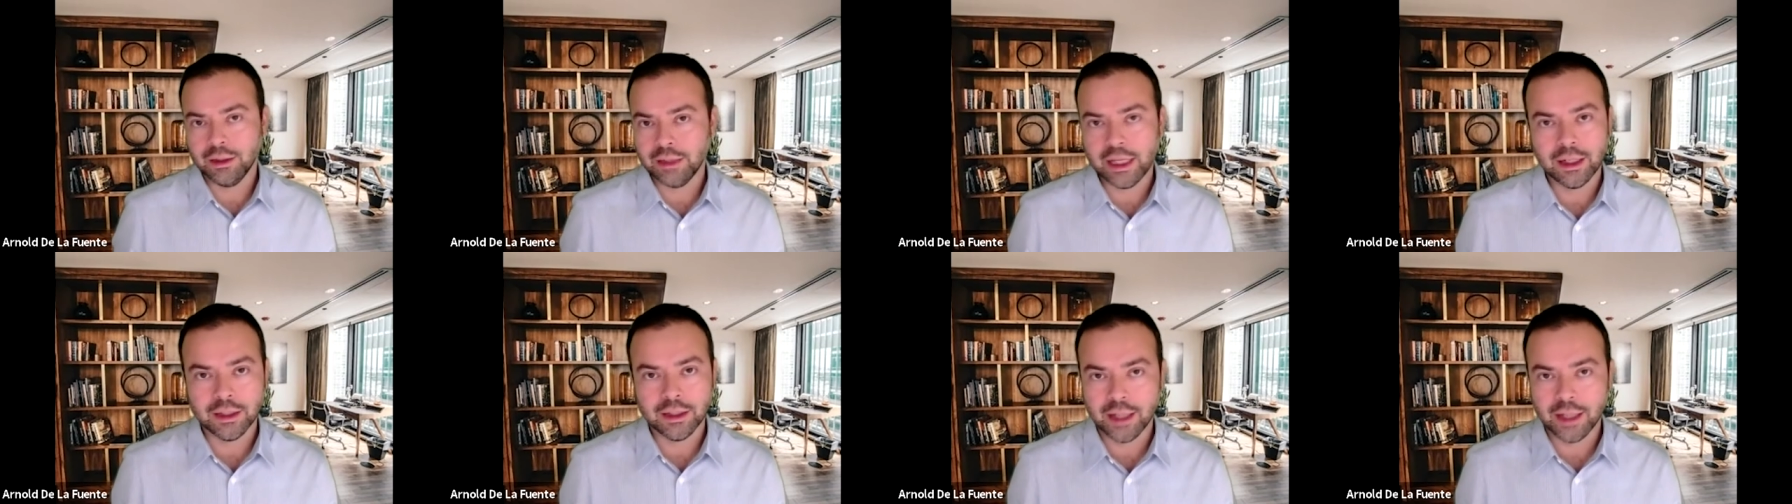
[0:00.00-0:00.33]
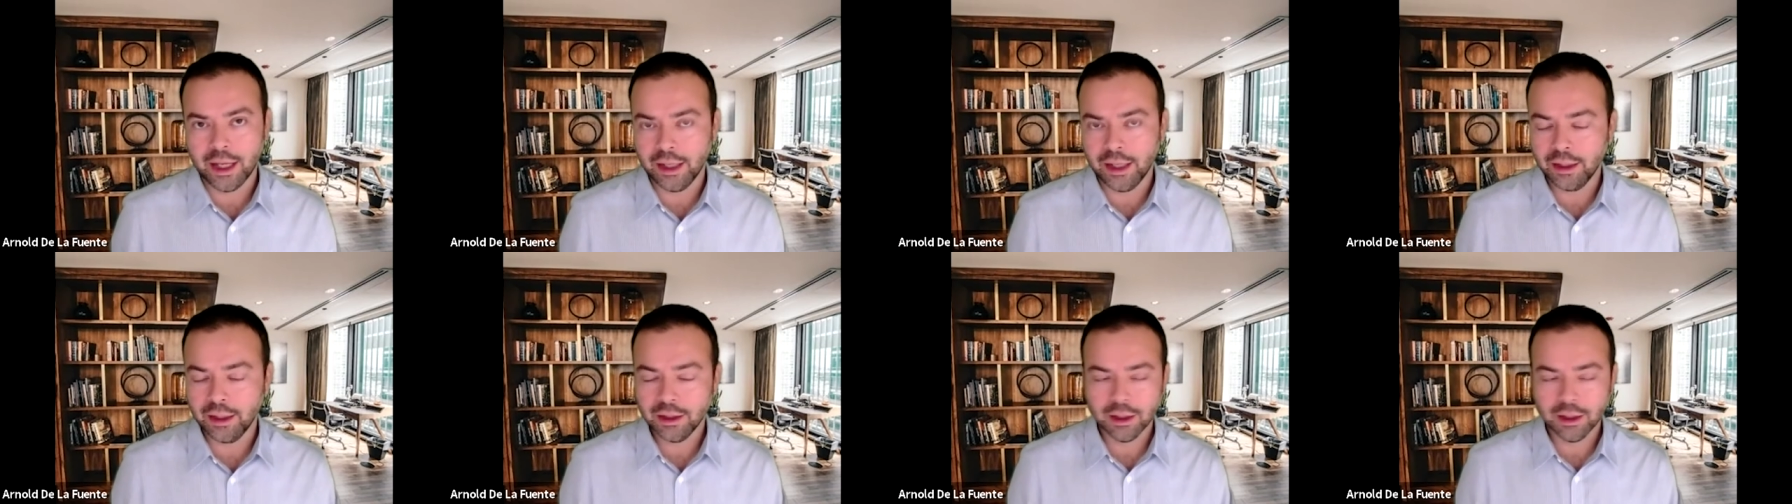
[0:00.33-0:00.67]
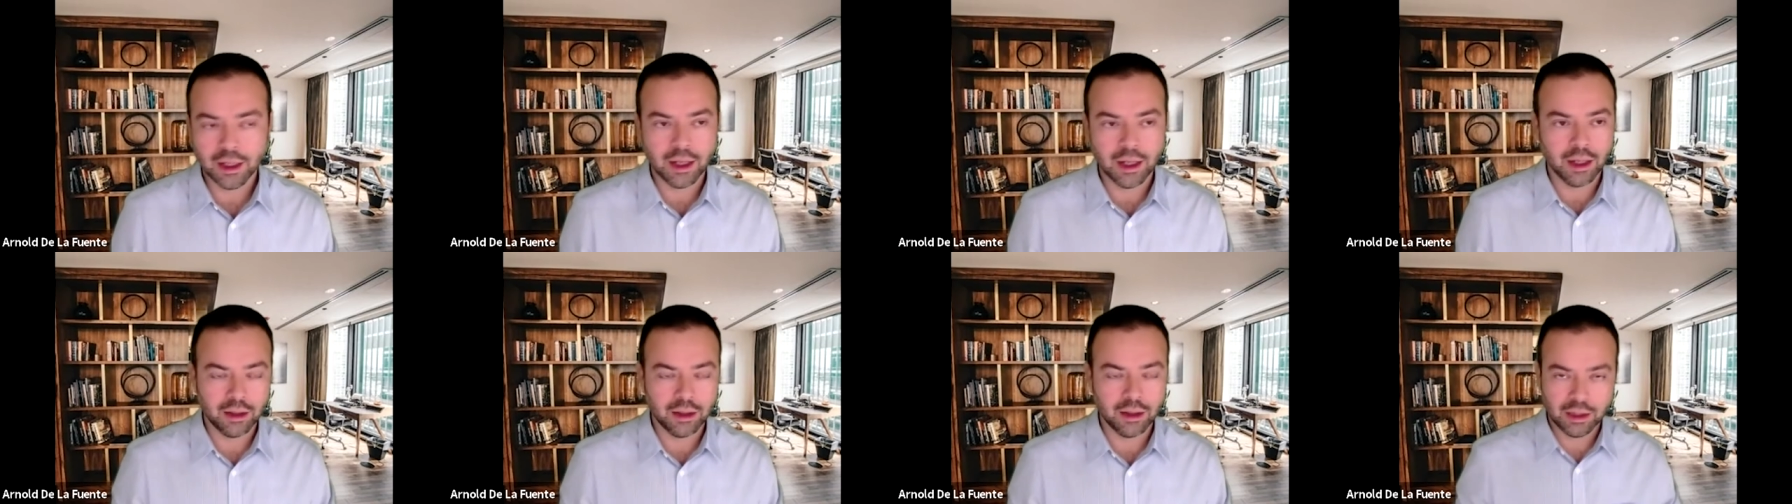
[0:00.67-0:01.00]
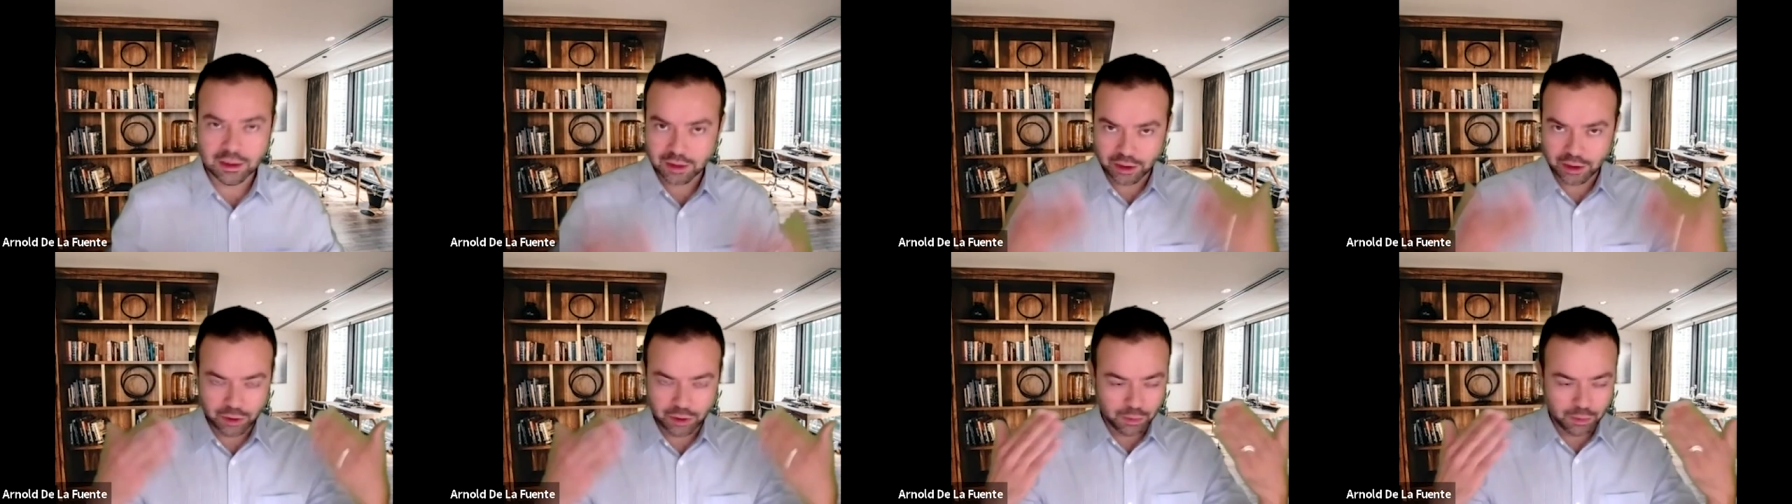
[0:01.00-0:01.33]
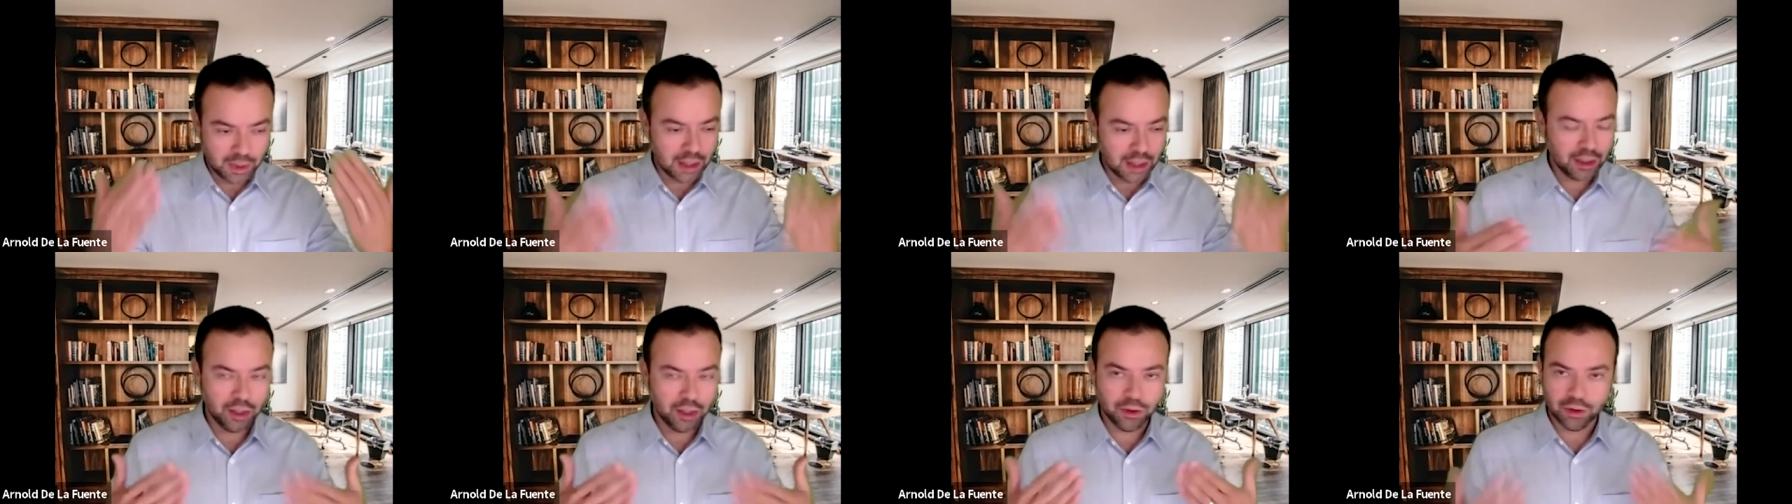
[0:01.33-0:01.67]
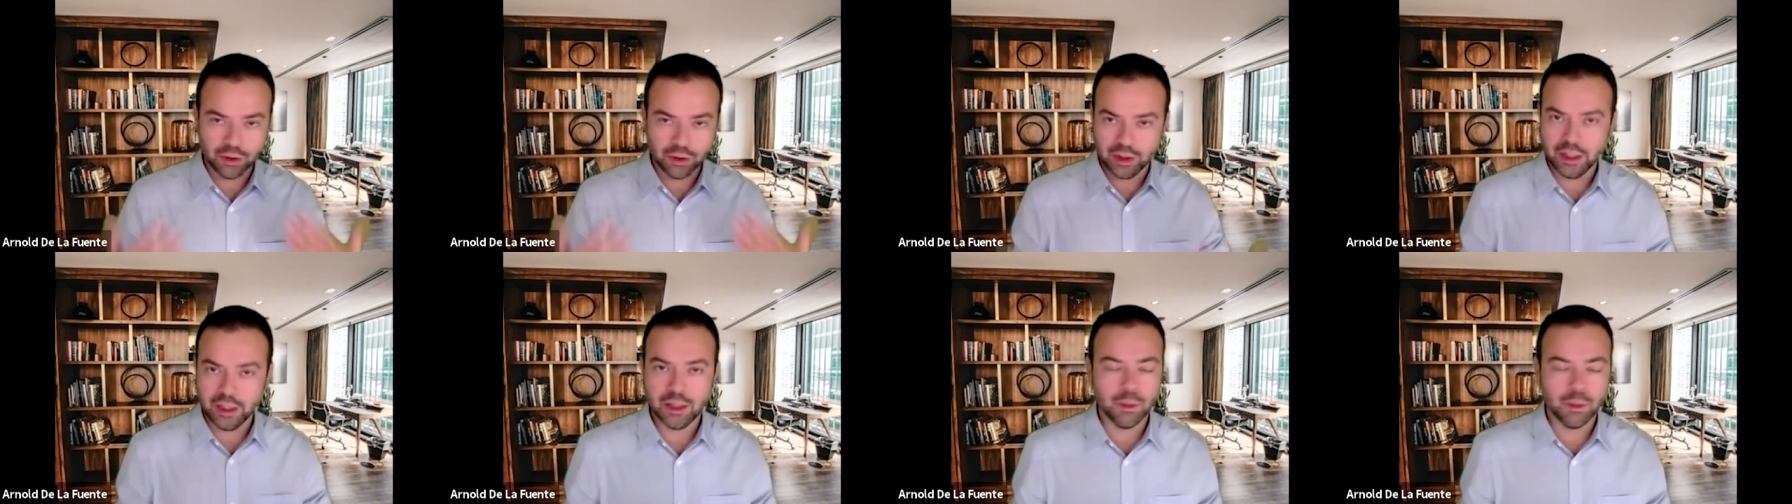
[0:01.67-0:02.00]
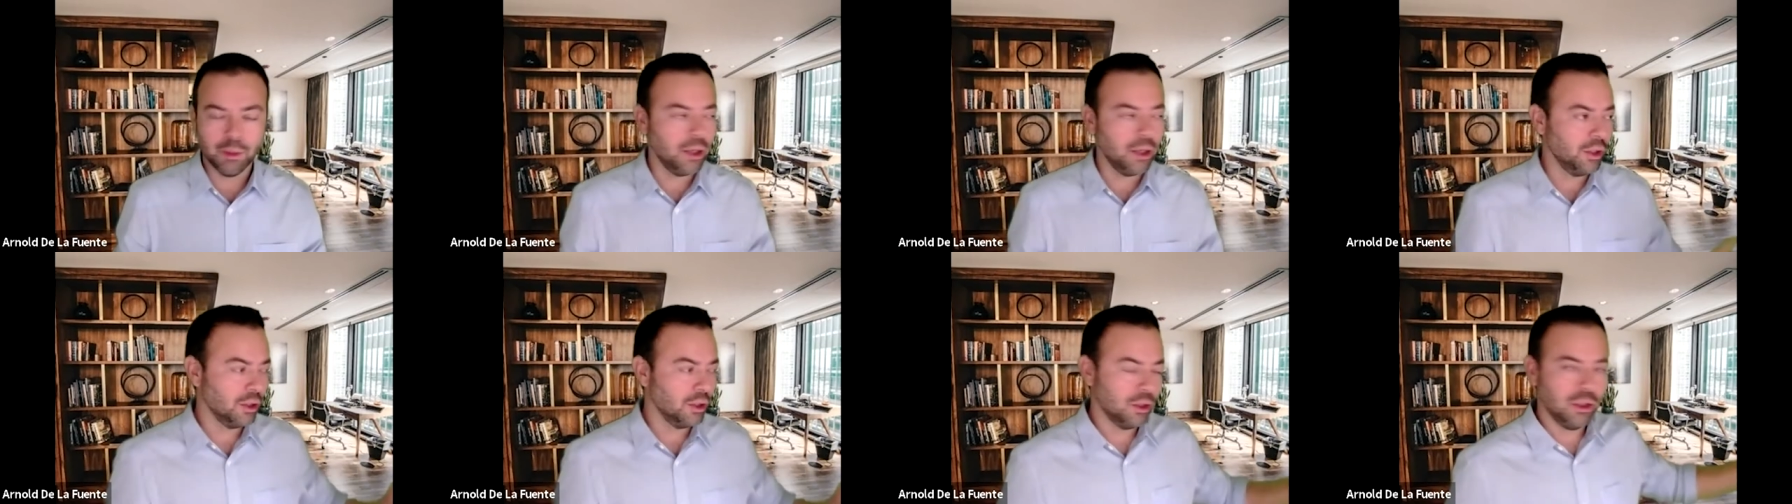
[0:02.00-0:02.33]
to day uh, things in your mind that you're thinking about your,